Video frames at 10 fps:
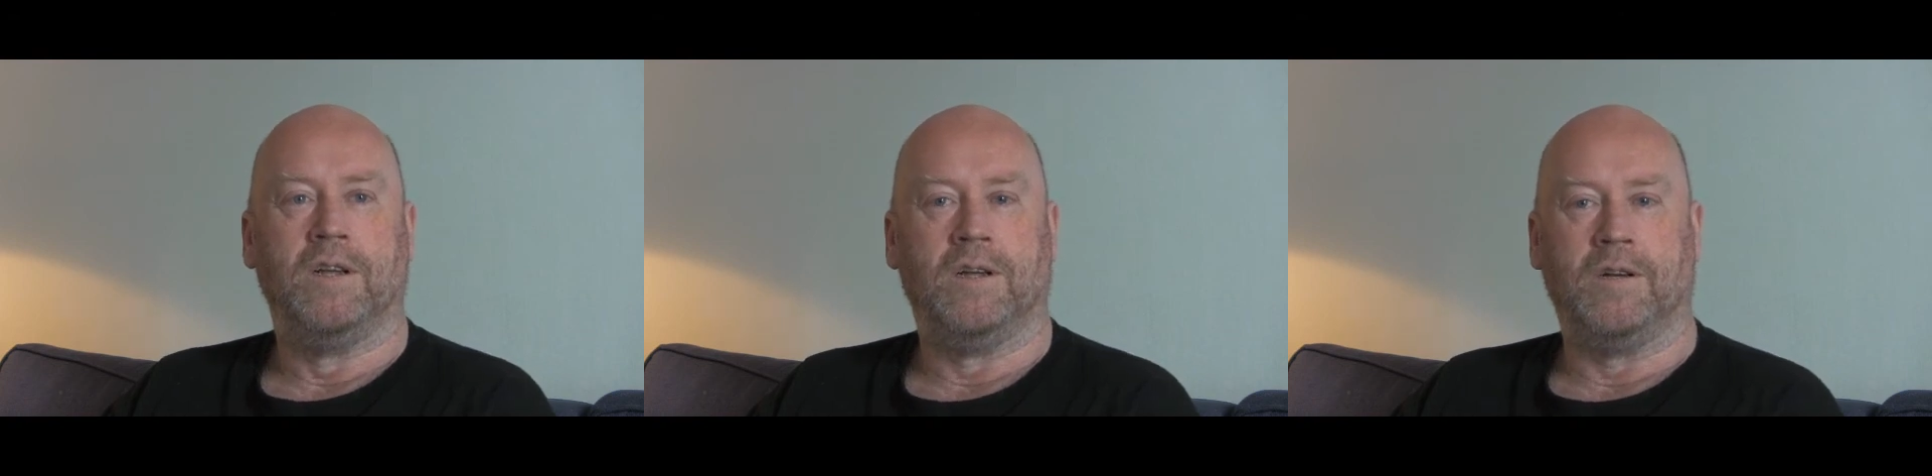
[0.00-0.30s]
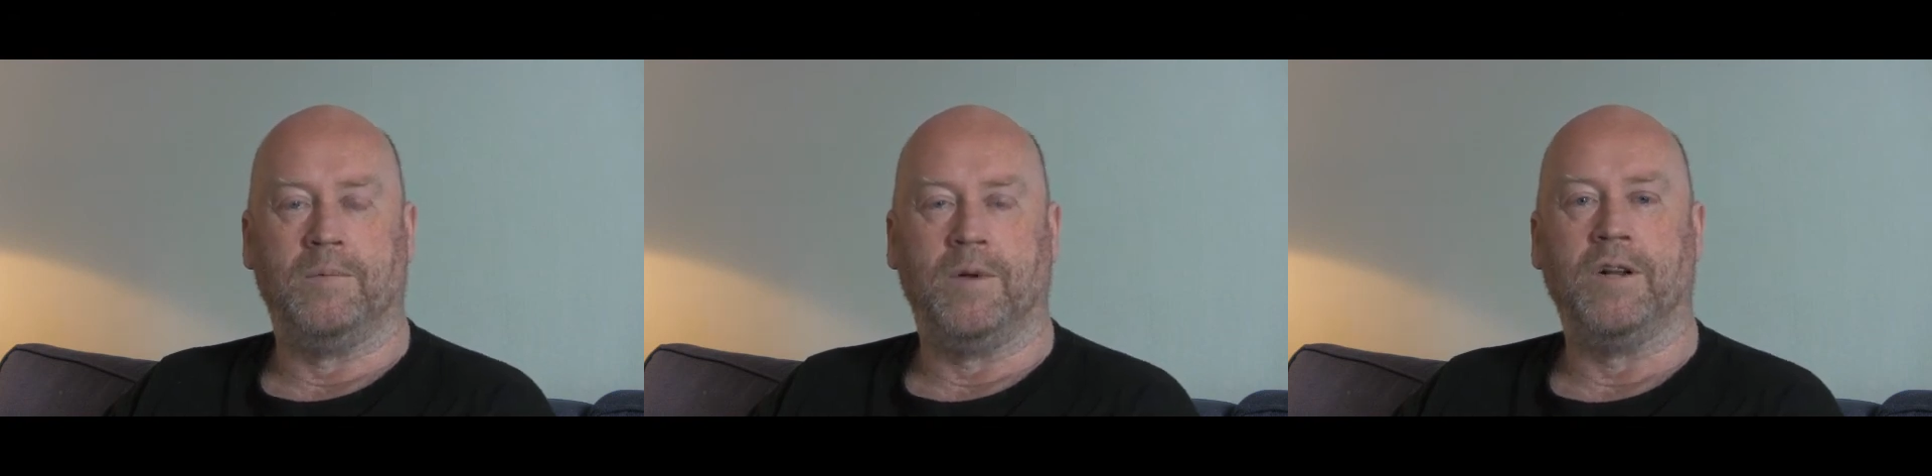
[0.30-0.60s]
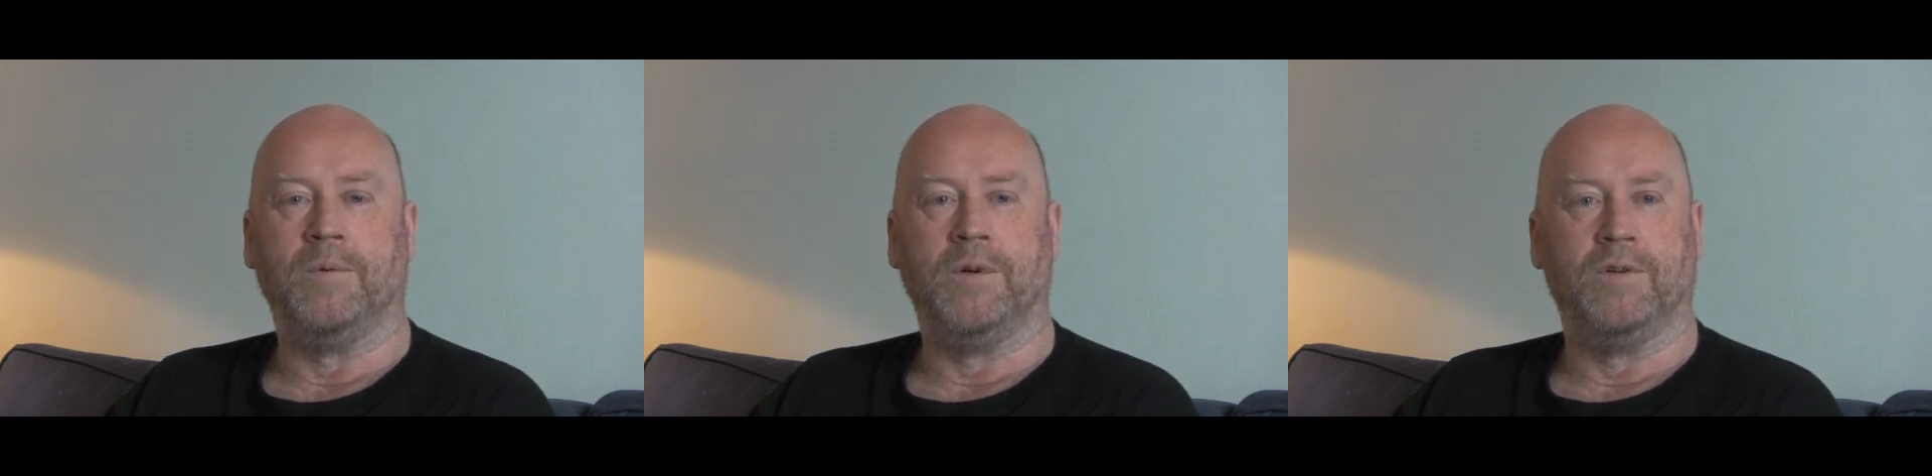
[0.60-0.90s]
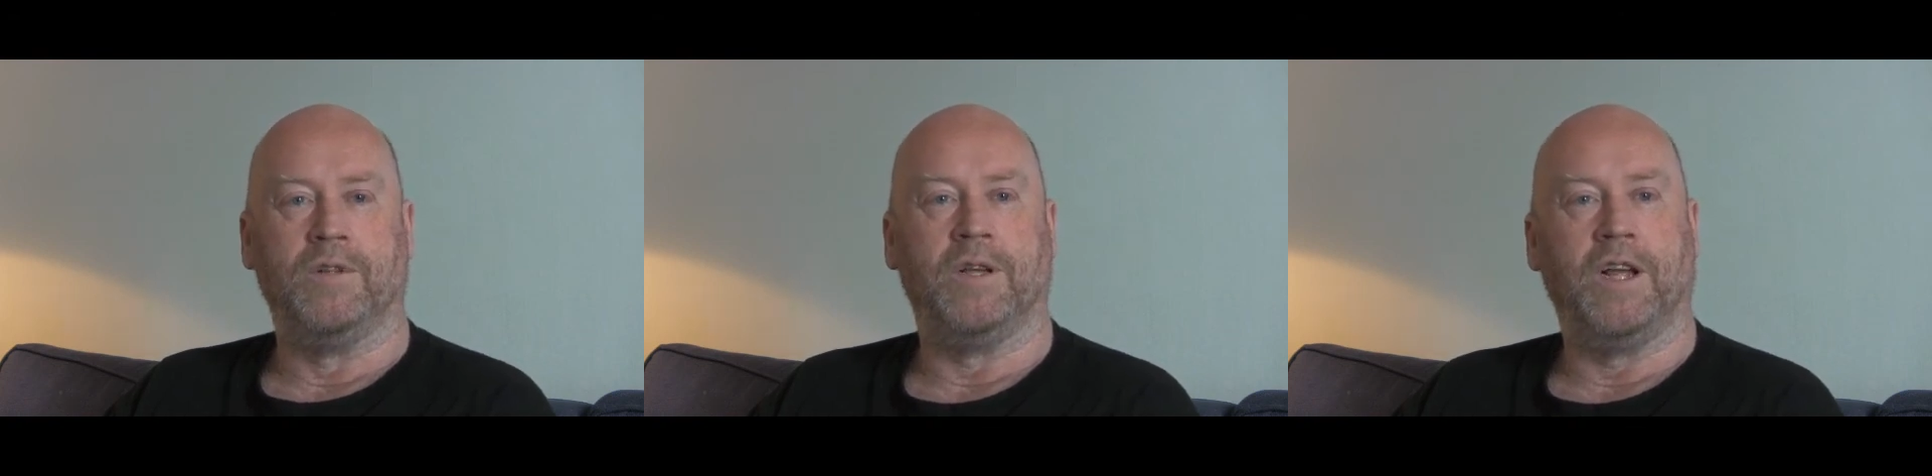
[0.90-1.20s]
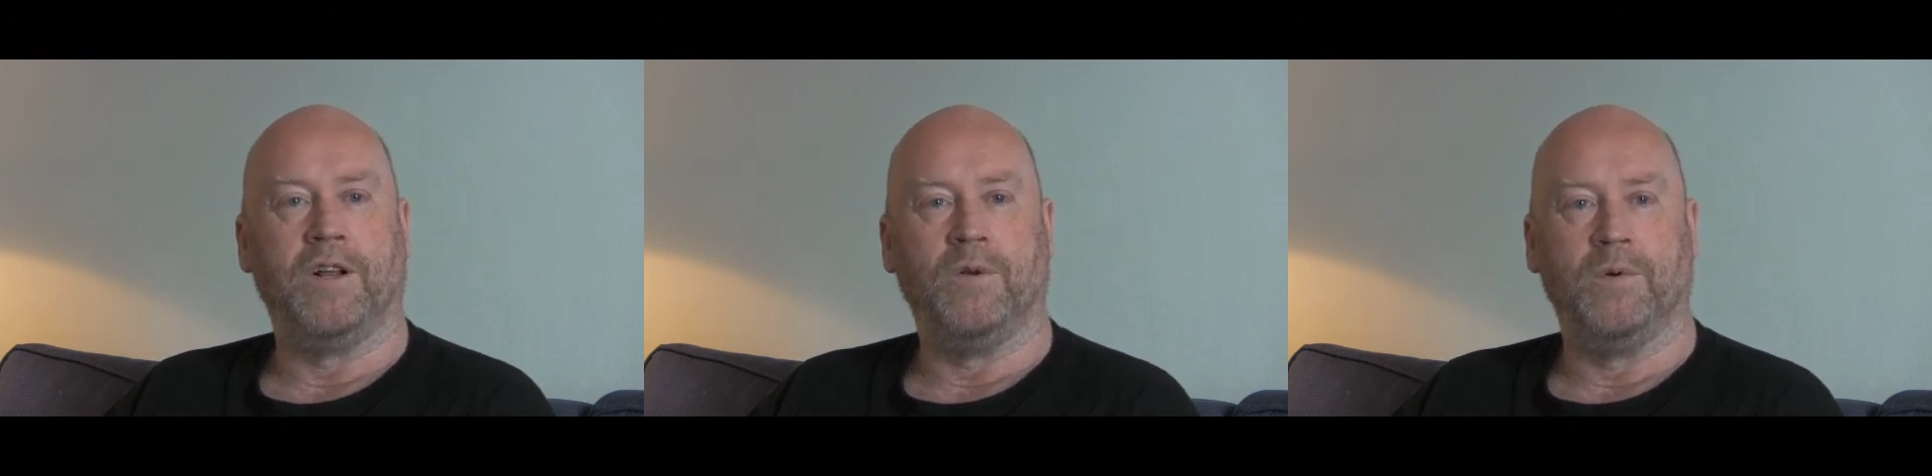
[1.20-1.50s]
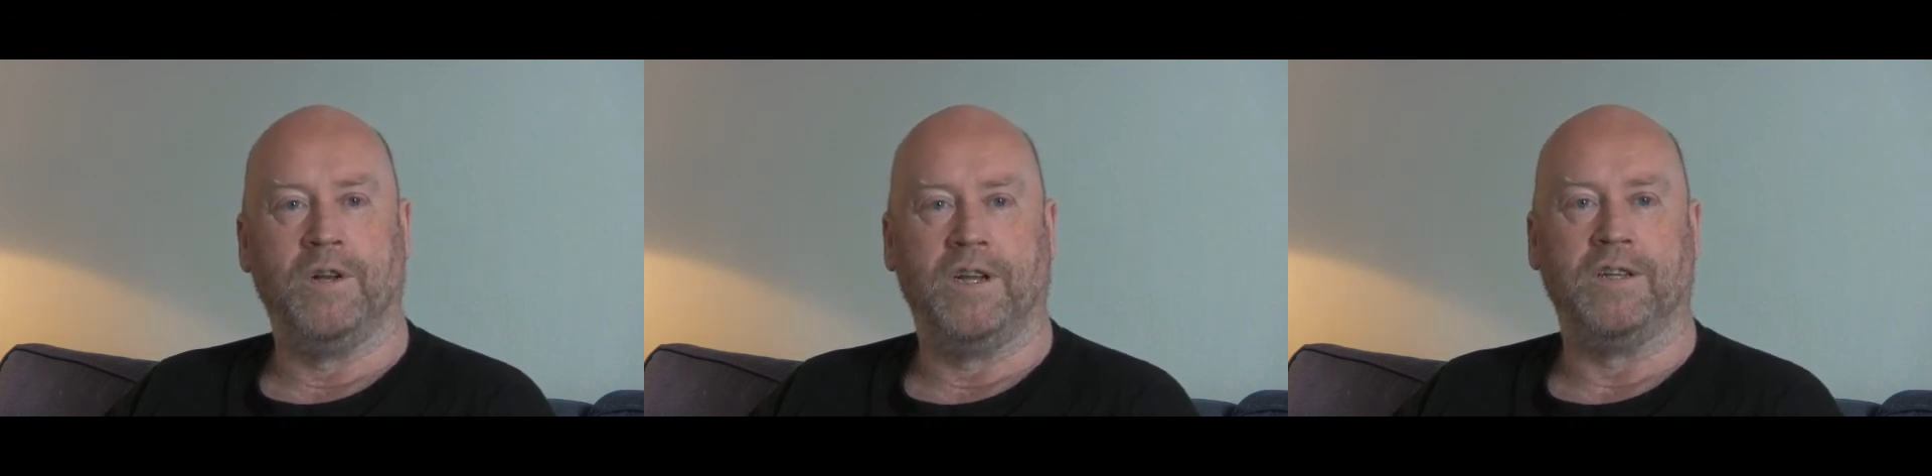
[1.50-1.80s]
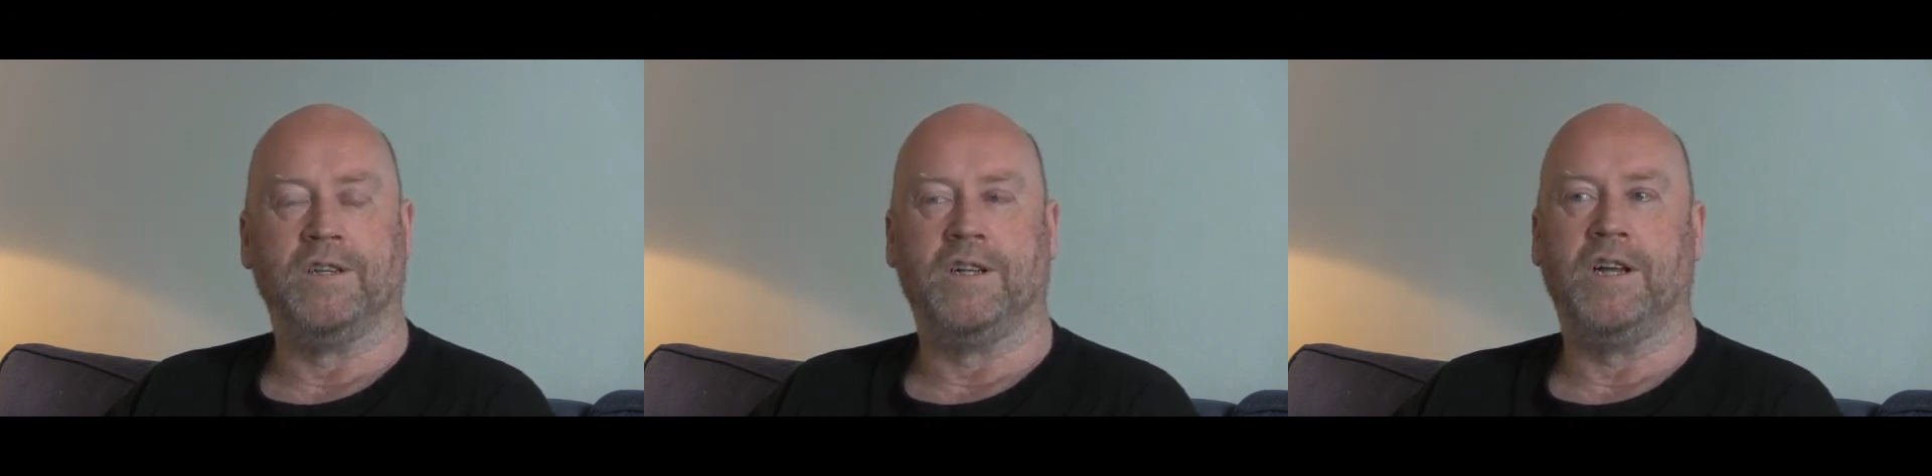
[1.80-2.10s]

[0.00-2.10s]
How do we do that? How do you index it?